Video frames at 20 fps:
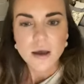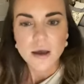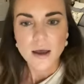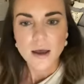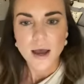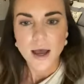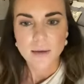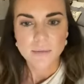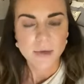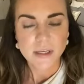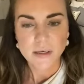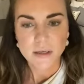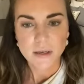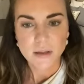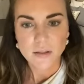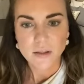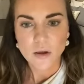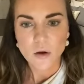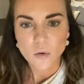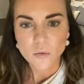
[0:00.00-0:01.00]
I mean,
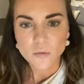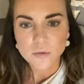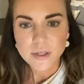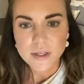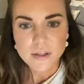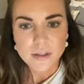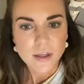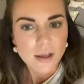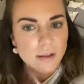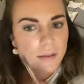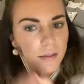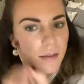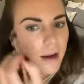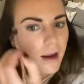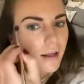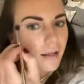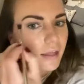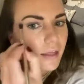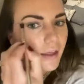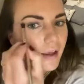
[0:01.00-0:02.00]
the only thing that I
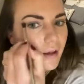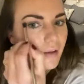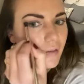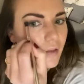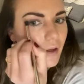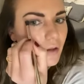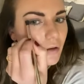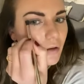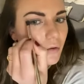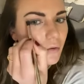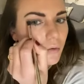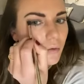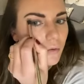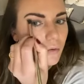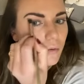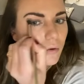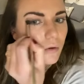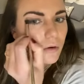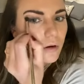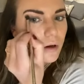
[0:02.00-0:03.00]
think that you,
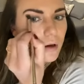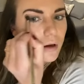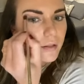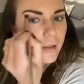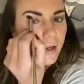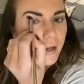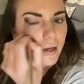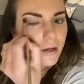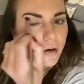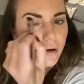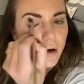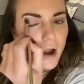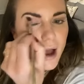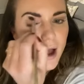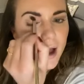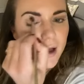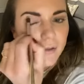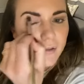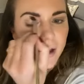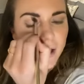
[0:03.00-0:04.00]
like your
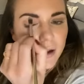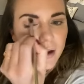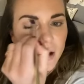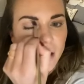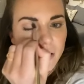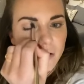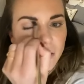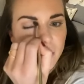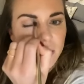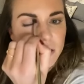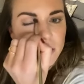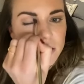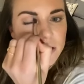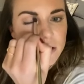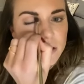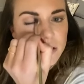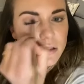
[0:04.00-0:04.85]
highlight colors,